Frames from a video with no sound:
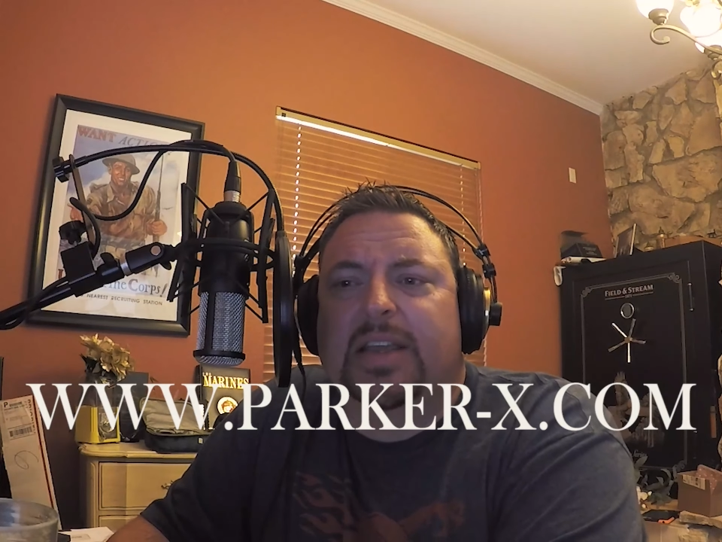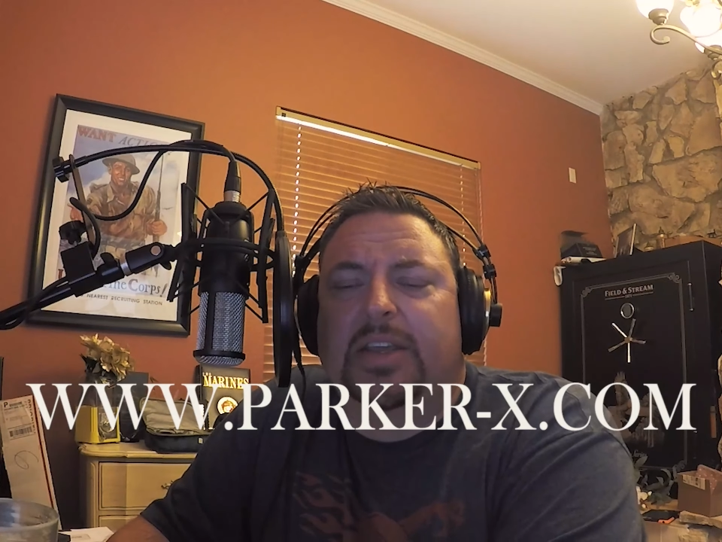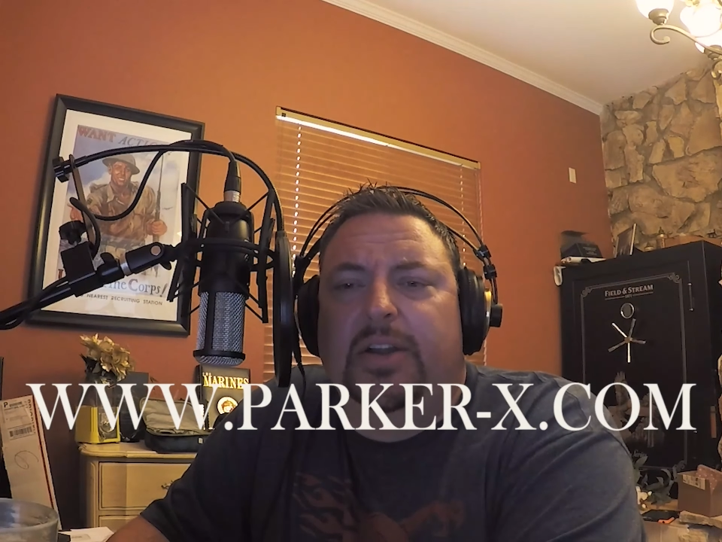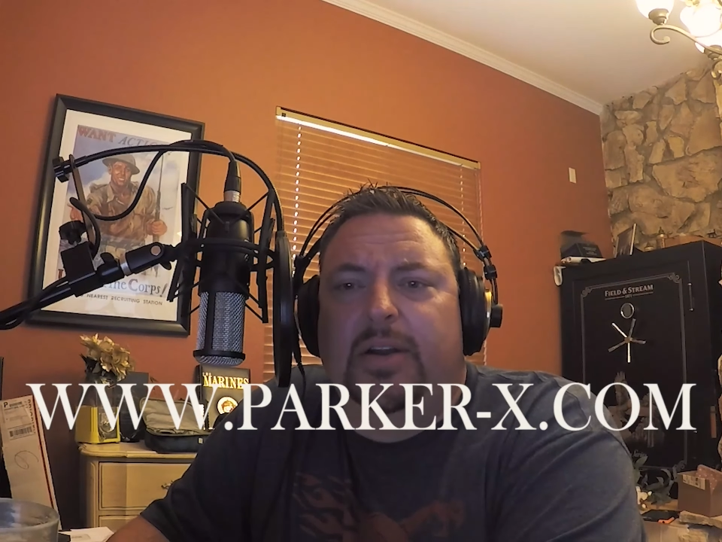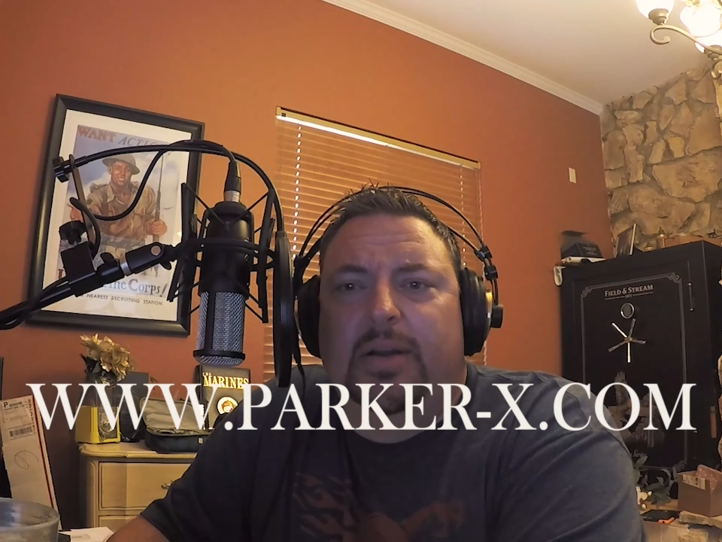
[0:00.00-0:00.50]

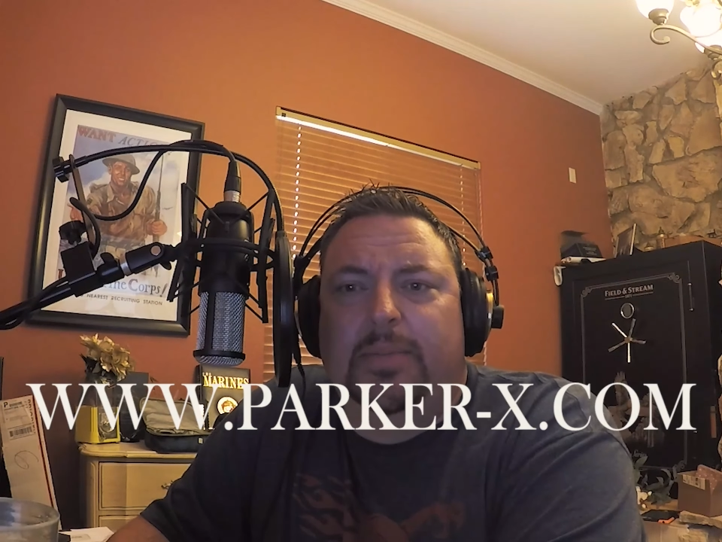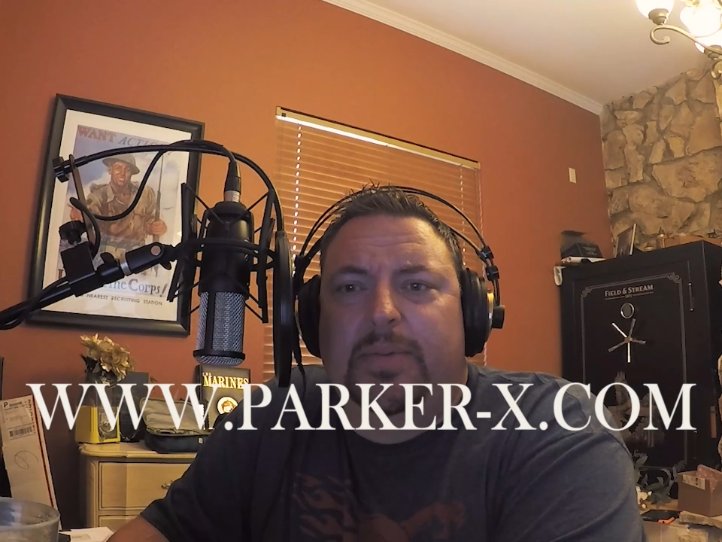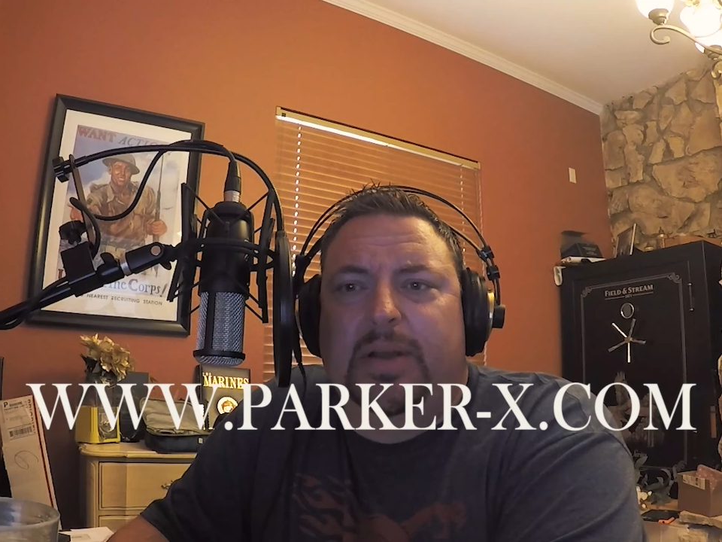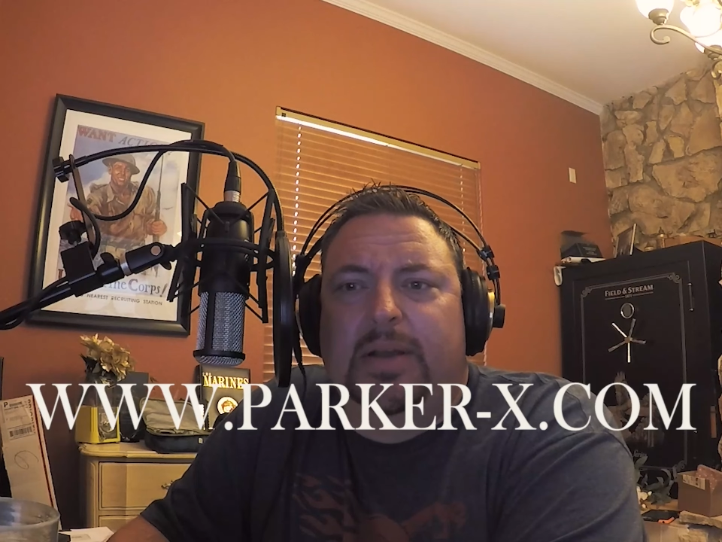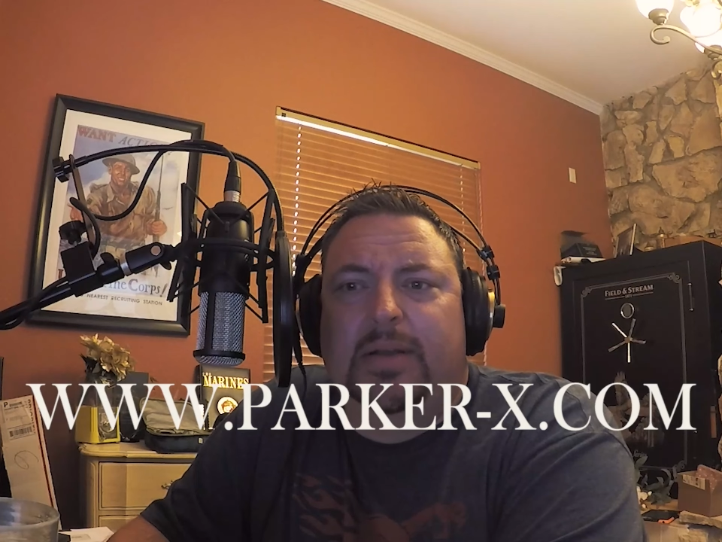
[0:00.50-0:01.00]
like
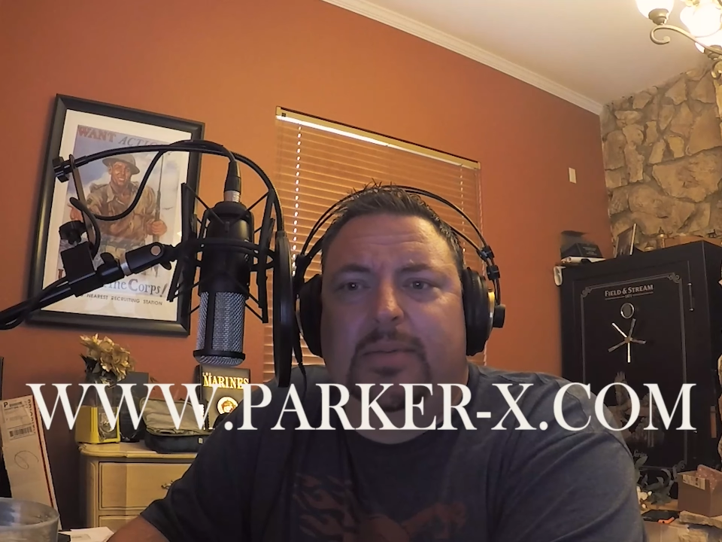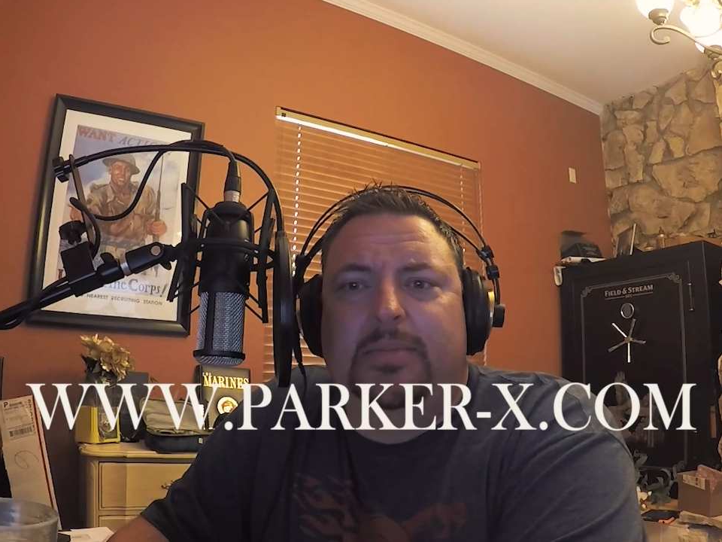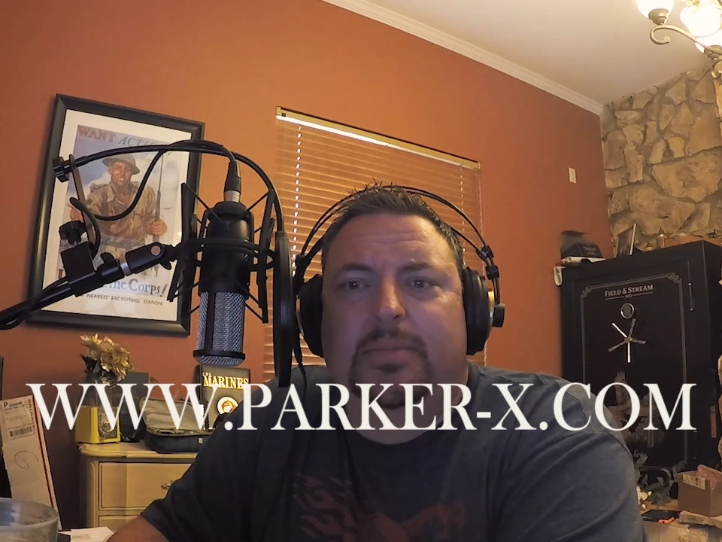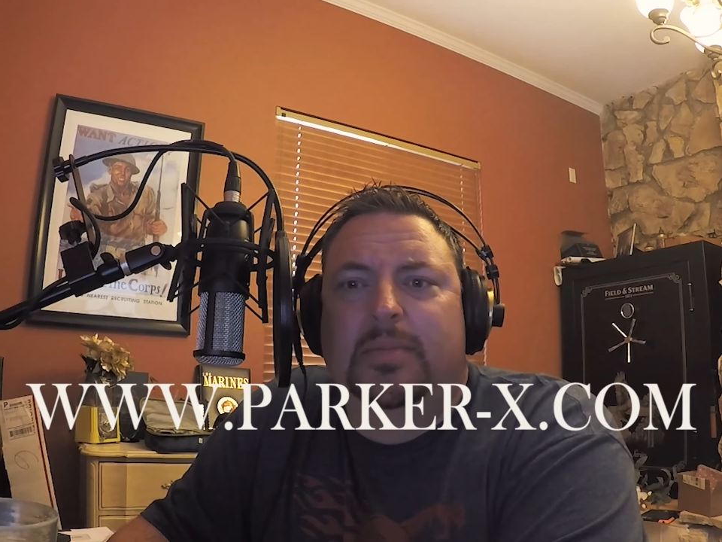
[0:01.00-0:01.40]
Europe, a